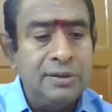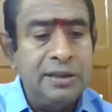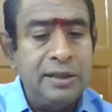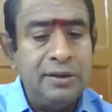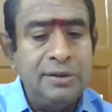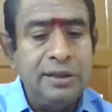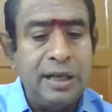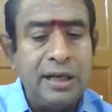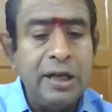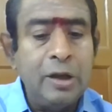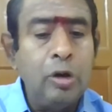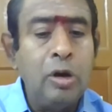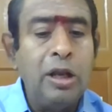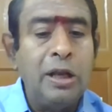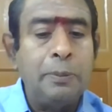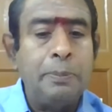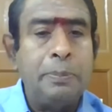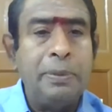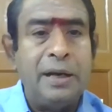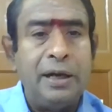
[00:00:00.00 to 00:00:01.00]
Then the
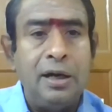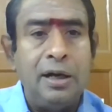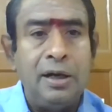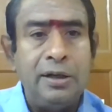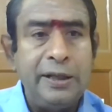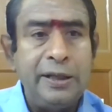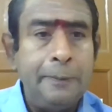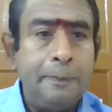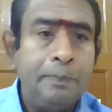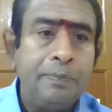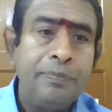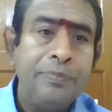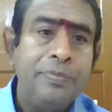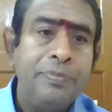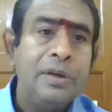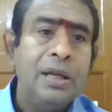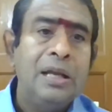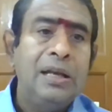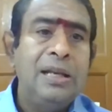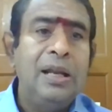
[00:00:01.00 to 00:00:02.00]
regular penalty.
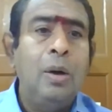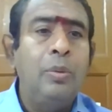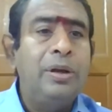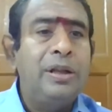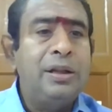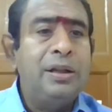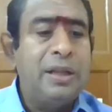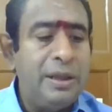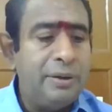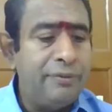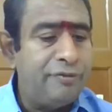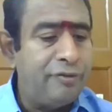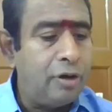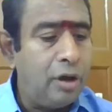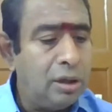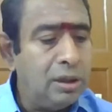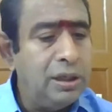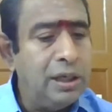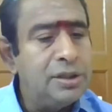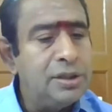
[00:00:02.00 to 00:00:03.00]
Now, in the
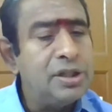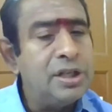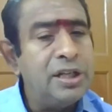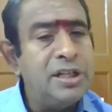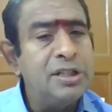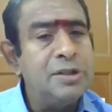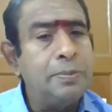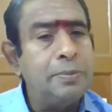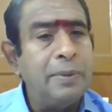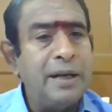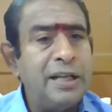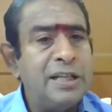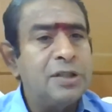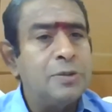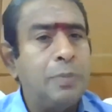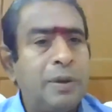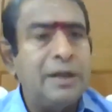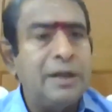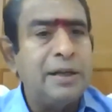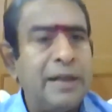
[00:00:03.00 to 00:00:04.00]
Foreign Exchange
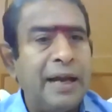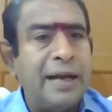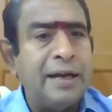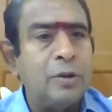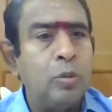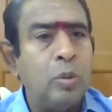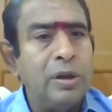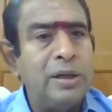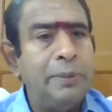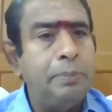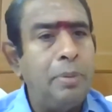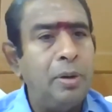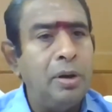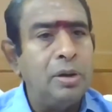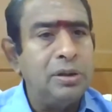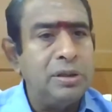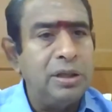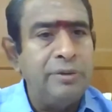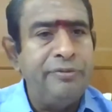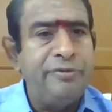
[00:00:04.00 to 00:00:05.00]
Management Act, one
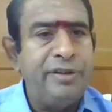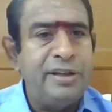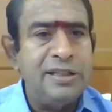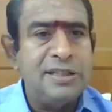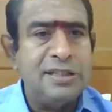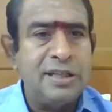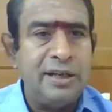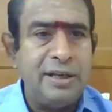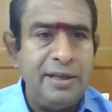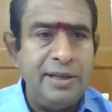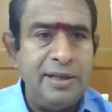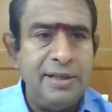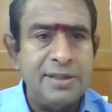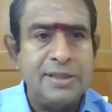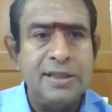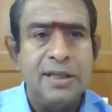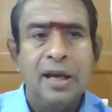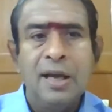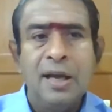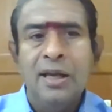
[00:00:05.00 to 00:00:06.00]
important feature
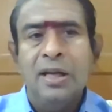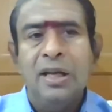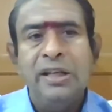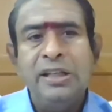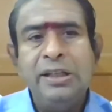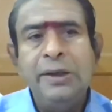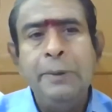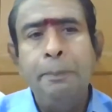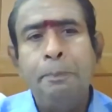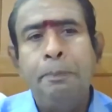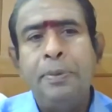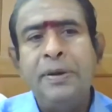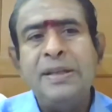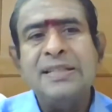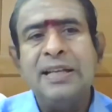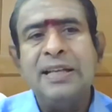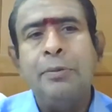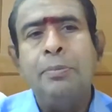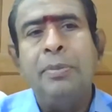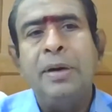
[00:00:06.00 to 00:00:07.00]
is
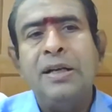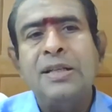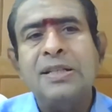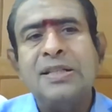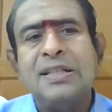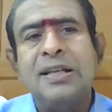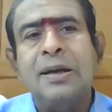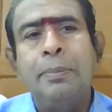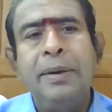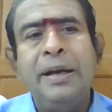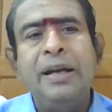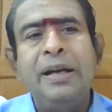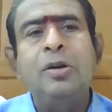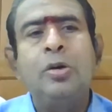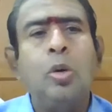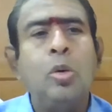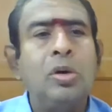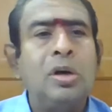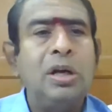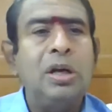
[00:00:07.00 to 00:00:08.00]
imprisonments have been
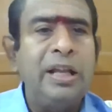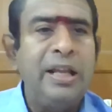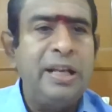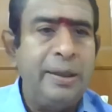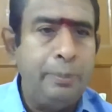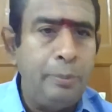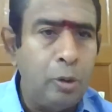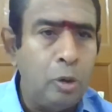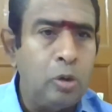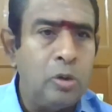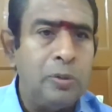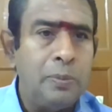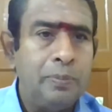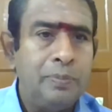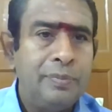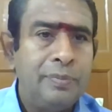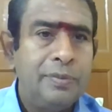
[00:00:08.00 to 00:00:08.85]
totally removed